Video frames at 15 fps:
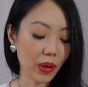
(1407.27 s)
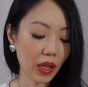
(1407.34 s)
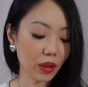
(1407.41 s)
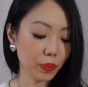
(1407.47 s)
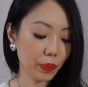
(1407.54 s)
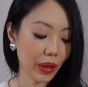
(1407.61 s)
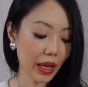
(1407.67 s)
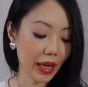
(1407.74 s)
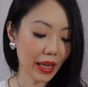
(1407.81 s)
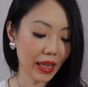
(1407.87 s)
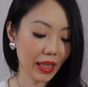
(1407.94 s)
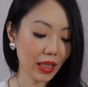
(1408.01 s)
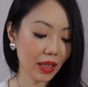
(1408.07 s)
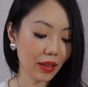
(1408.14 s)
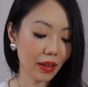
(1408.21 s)
Belt
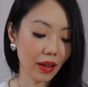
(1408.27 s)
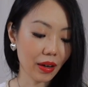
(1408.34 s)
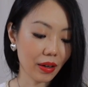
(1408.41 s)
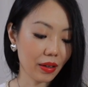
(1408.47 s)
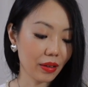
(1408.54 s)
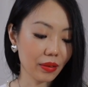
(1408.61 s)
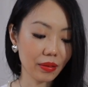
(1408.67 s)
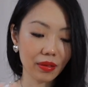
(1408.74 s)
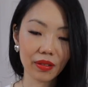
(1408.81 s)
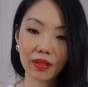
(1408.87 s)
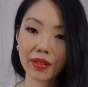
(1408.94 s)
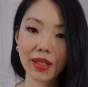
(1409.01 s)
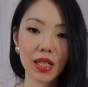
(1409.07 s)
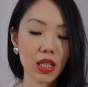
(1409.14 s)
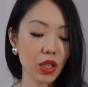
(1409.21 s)
bag, they are
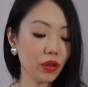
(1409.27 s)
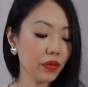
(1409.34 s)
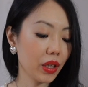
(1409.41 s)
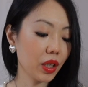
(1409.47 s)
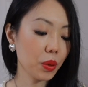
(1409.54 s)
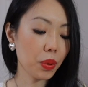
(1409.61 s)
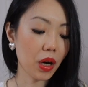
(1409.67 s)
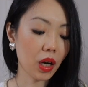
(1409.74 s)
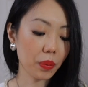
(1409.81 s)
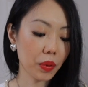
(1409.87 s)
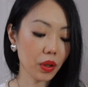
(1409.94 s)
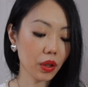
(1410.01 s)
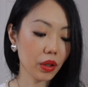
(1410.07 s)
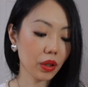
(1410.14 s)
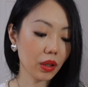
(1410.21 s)
still very
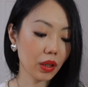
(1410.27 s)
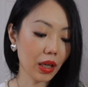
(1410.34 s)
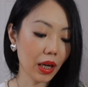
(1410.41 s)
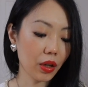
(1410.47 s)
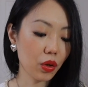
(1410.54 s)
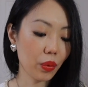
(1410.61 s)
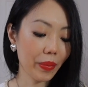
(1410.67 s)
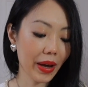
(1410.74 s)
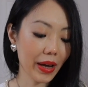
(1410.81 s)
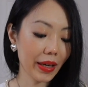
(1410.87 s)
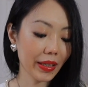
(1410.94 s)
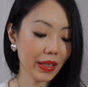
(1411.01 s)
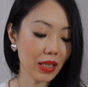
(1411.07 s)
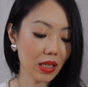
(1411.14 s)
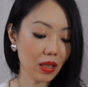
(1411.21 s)
popular, the nano
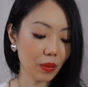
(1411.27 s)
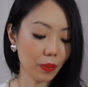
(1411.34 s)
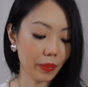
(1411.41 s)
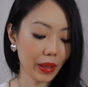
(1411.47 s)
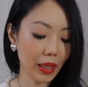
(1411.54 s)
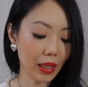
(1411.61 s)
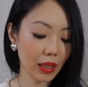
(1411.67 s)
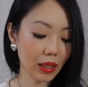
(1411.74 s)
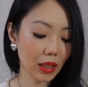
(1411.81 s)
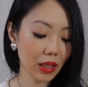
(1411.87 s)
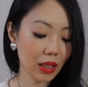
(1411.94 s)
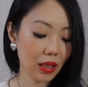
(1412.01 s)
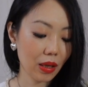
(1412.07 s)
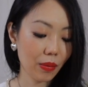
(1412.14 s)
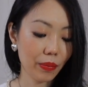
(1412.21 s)
bags, but
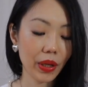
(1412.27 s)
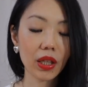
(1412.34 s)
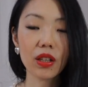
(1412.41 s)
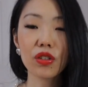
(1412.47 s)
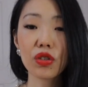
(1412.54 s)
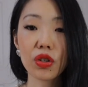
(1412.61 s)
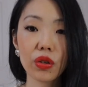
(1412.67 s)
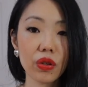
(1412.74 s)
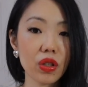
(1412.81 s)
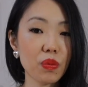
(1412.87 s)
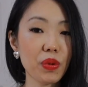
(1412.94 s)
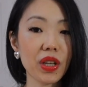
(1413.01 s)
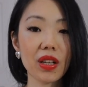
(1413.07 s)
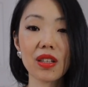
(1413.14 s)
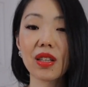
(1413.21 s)
pick and choose
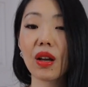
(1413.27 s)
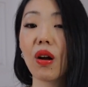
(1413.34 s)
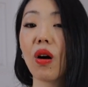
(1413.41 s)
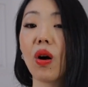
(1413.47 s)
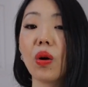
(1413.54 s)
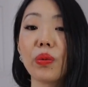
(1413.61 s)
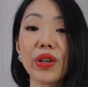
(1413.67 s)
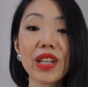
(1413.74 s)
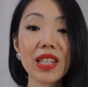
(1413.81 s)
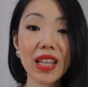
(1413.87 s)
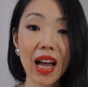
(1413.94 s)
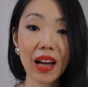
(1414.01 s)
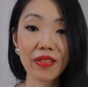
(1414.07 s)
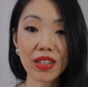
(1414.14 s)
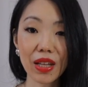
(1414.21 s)
because they always
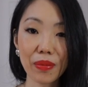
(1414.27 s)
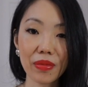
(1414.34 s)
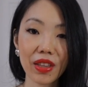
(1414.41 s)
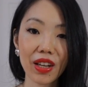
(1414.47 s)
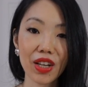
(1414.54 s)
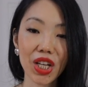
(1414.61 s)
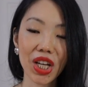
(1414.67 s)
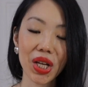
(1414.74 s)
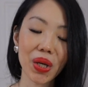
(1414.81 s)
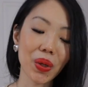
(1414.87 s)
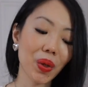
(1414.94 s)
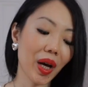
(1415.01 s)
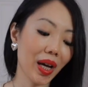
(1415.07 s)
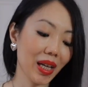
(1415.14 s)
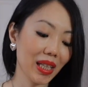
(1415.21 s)
have something
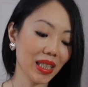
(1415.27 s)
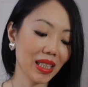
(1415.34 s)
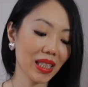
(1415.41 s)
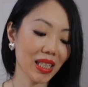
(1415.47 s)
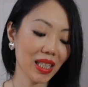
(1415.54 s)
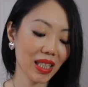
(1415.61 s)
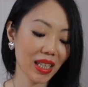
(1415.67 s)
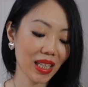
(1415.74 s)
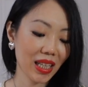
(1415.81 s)
new and